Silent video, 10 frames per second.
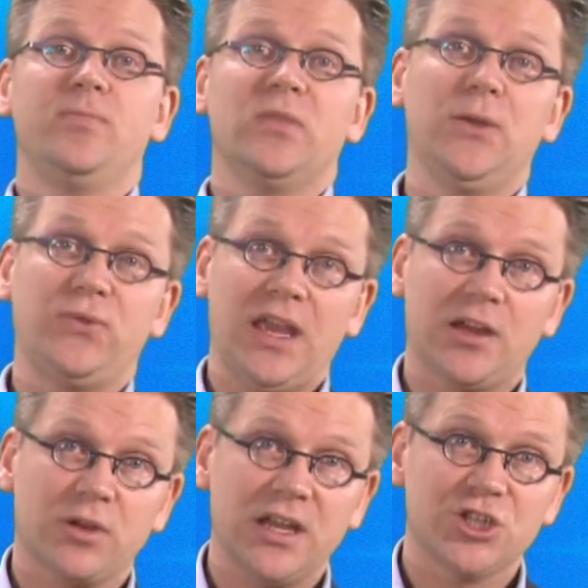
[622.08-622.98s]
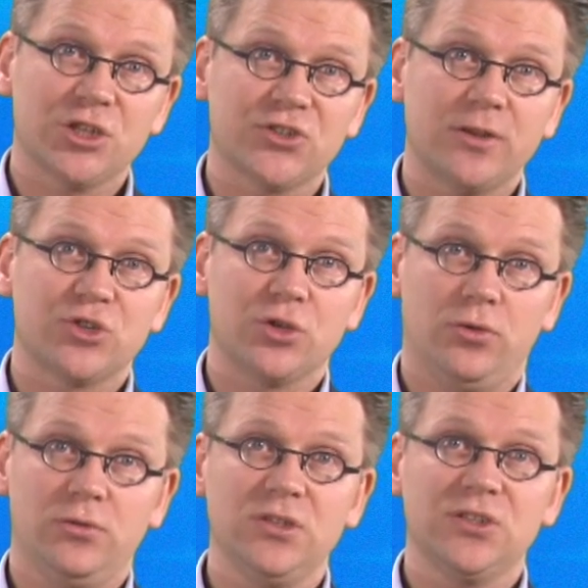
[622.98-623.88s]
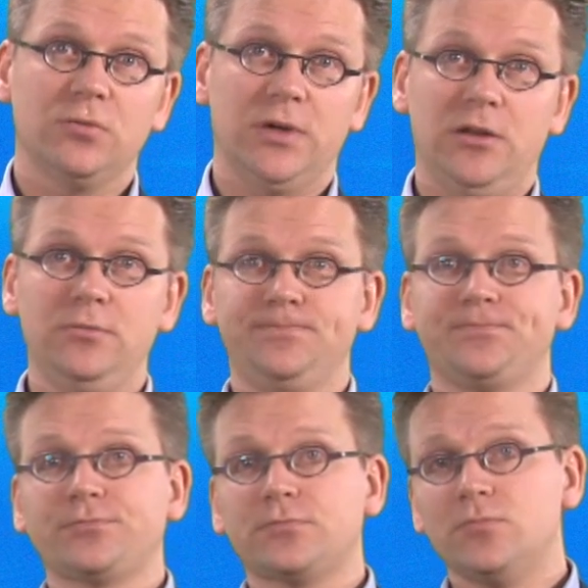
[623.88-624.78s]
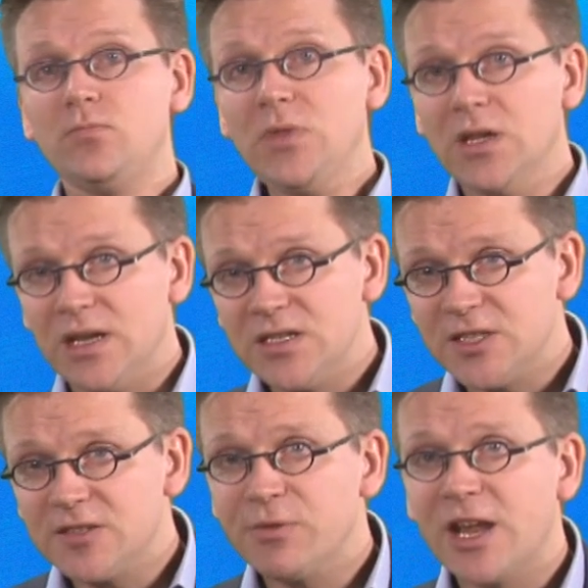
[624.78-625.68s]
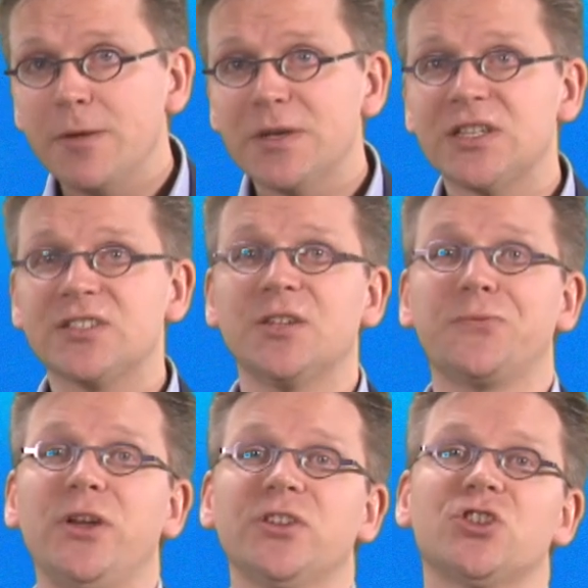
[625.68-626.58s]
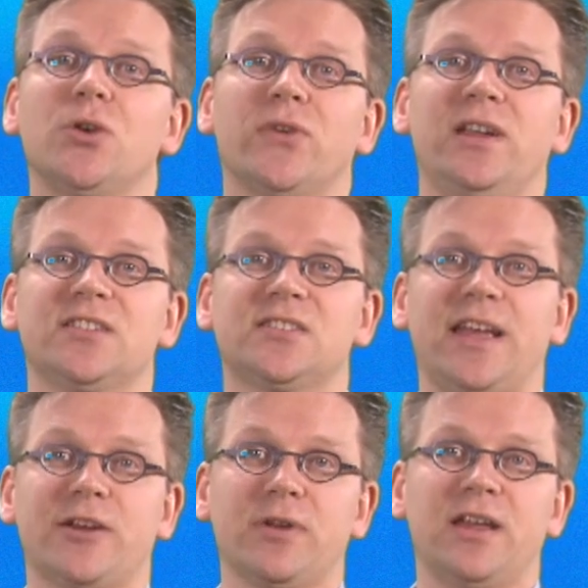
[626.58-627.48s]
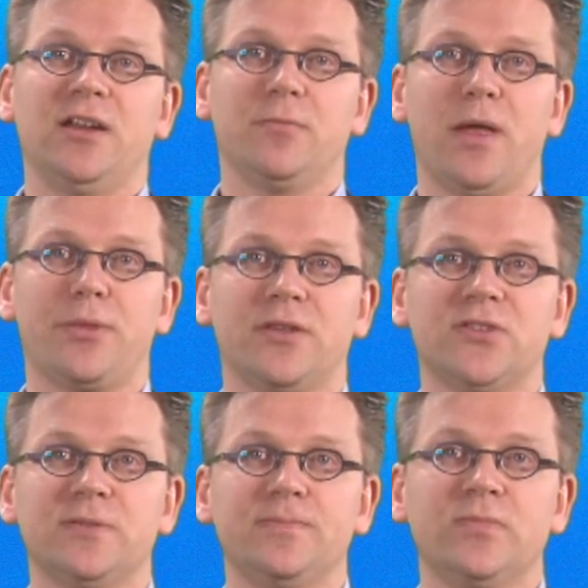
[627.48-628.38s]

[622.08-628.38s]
If the aggregation assumption holds, well, then system dynamics has an advantage over less aggregated methods.